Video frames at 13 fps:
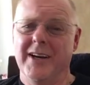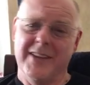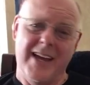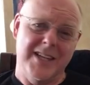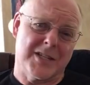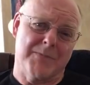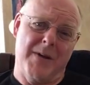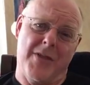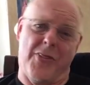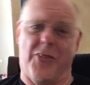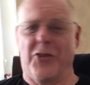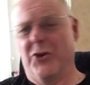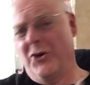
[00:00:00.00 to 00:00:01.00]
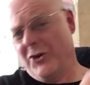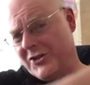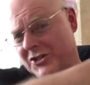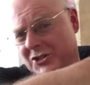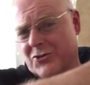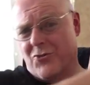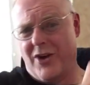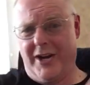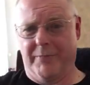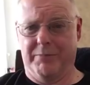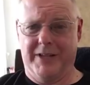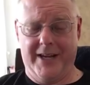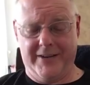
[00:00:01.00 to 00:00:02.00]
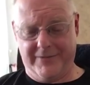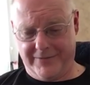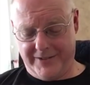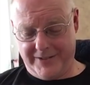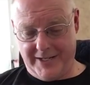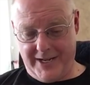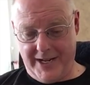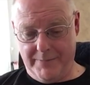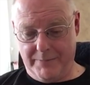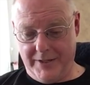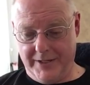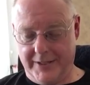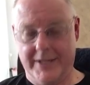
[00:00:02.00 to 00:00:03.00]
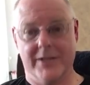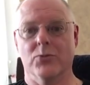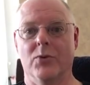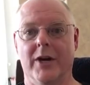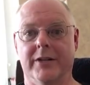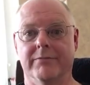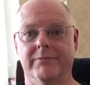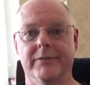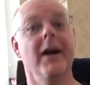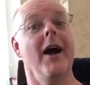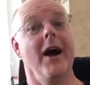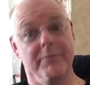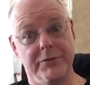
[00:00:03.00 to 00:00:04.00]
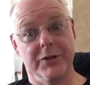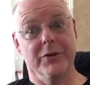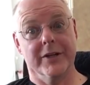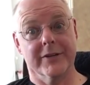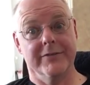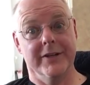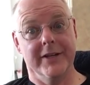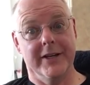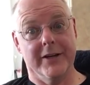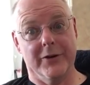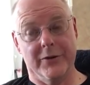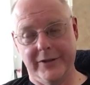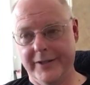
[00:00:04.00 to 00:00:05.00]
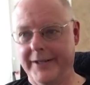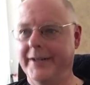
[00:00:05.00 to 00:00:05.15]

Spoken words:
That's my third string planned for today, but guess what? I'm doing a video.